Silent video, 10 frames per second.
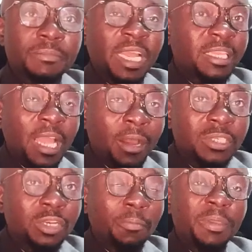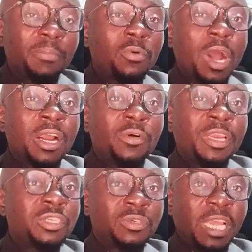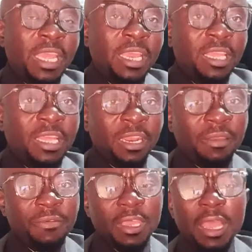That thousands of people are going into their early grave.